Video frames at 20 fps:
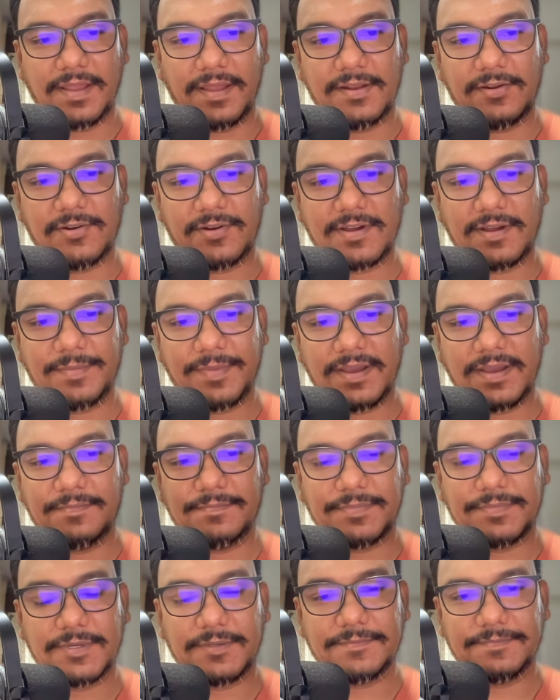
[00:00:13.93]
coming
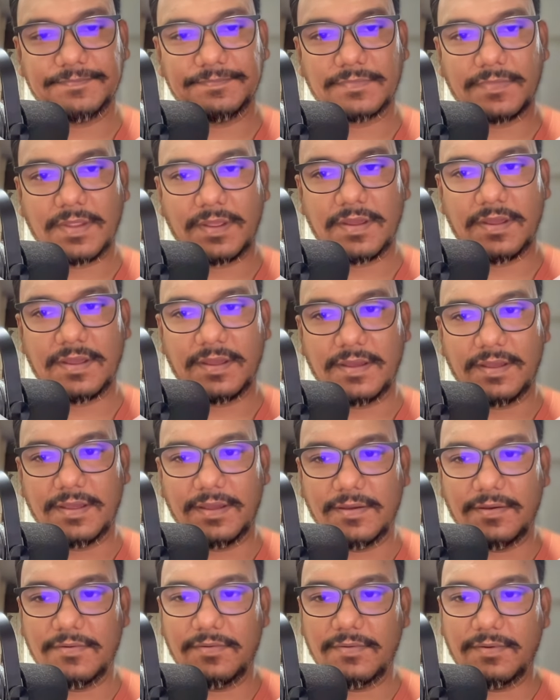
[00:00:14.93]
up uh,
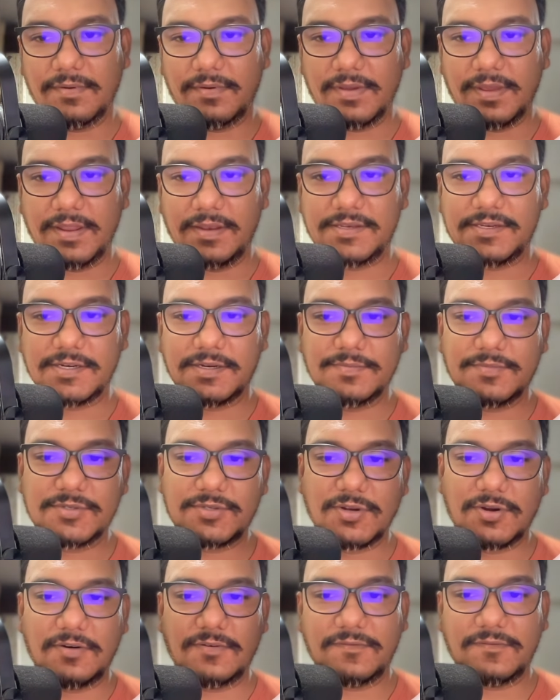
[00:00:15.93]
in terms
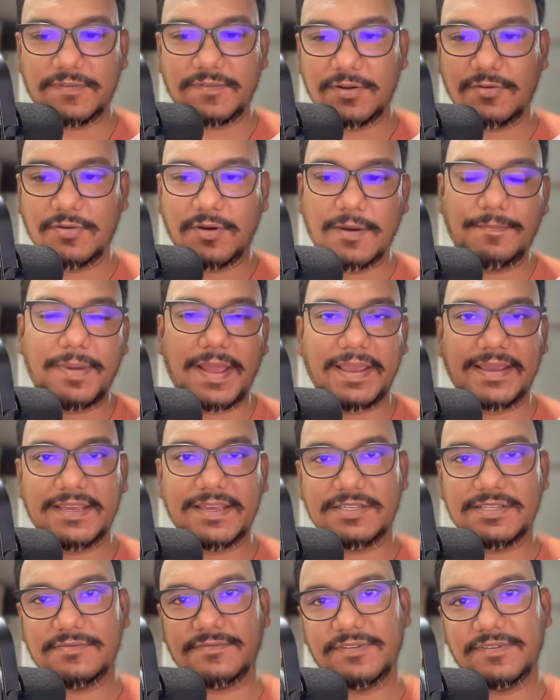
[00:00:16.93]
of a
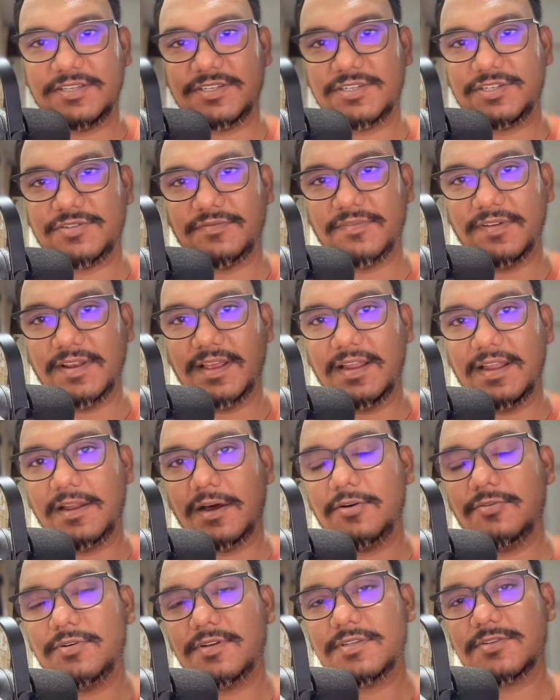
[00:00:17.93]
package which will
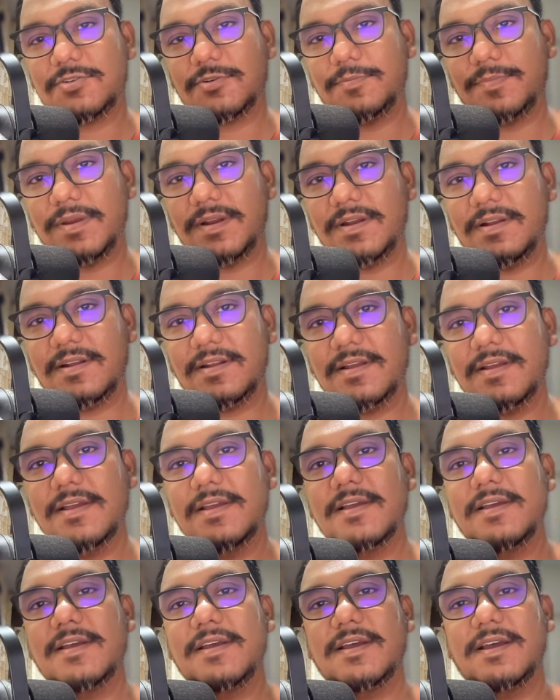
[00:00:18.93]
allow us to build
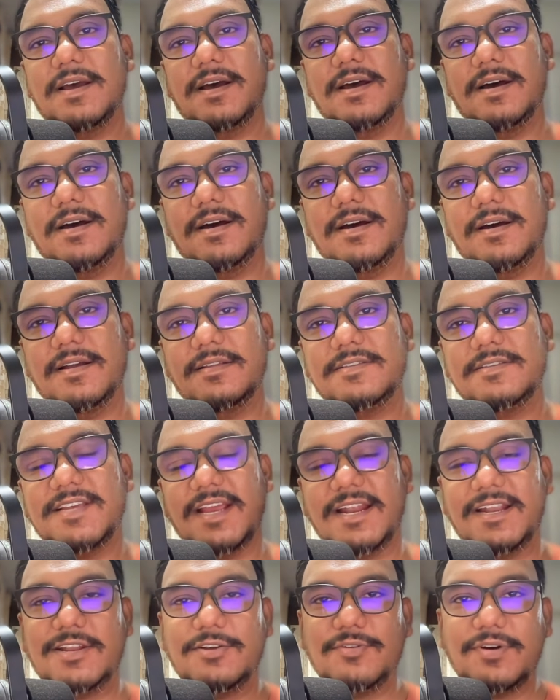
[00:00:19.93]

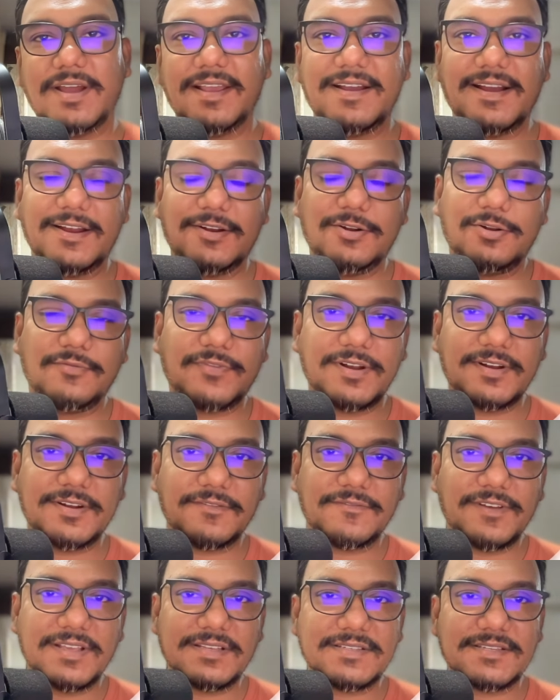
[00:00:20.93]
chat UI kind of
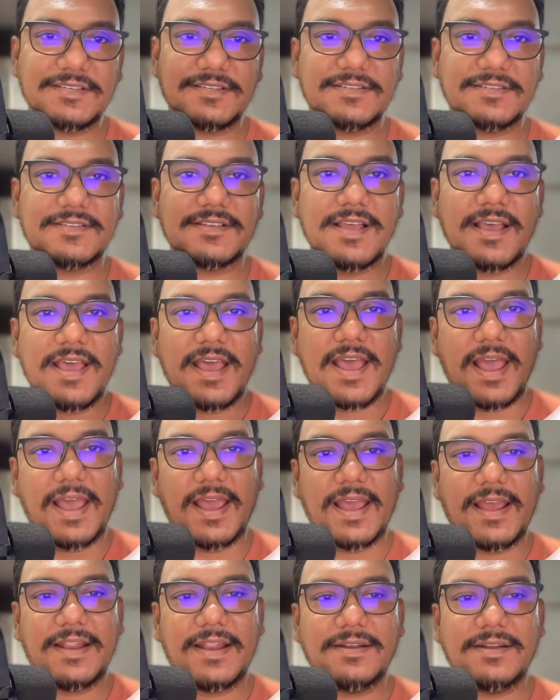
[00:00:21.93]
interfaces.
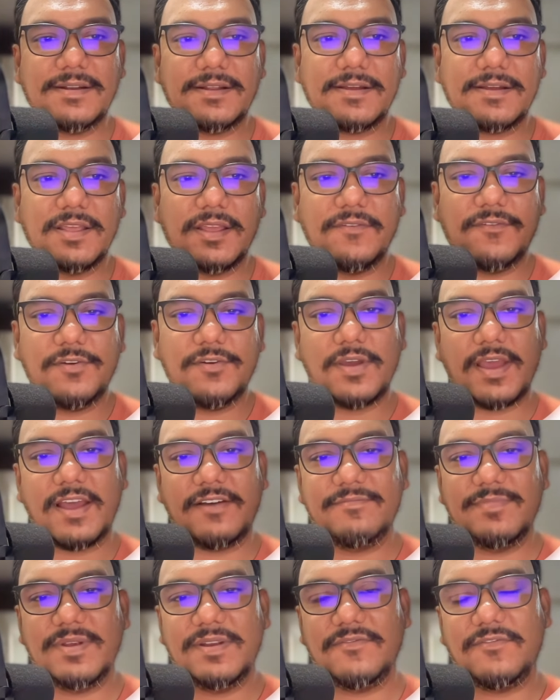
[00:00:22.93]
And if you
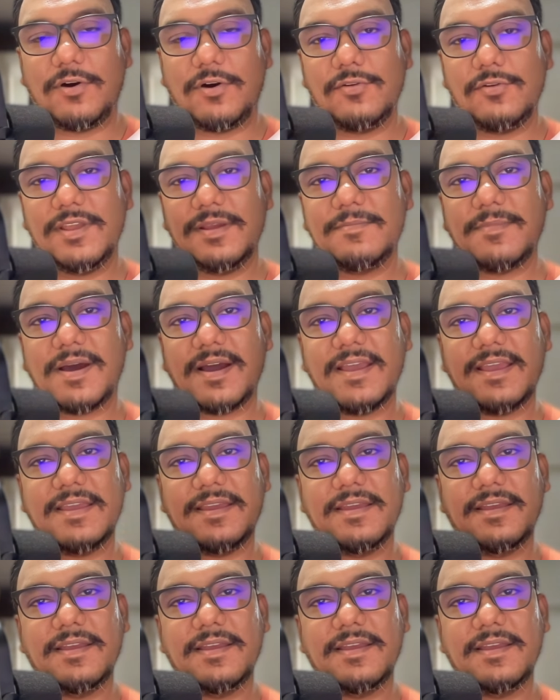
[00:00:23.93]
have been following my